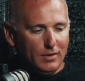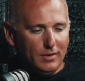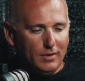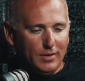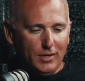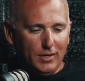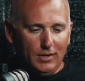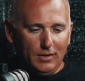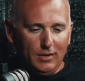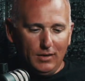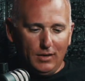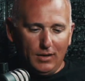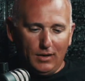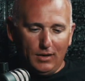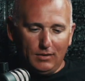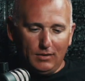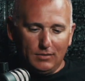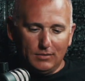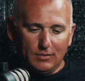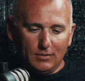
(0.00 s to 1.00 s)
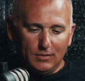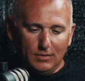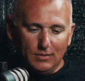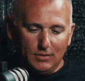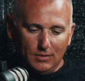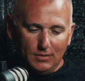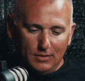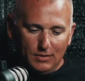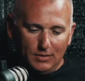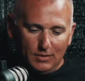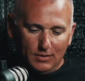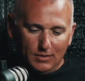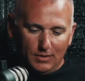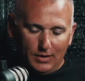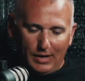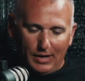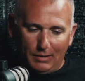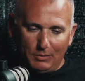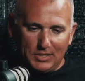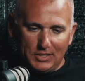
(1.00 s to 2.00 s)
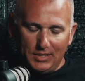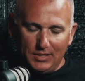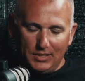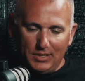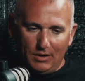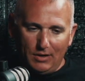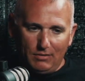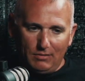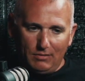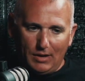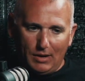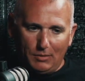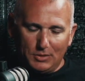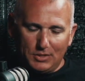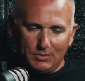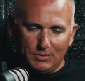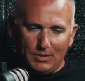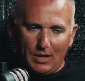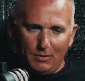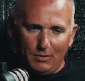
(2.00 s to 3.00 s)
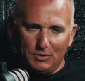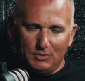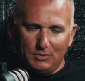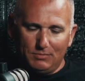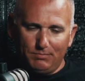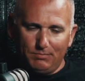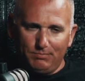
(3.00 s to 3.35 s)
And I was sitting there, and I was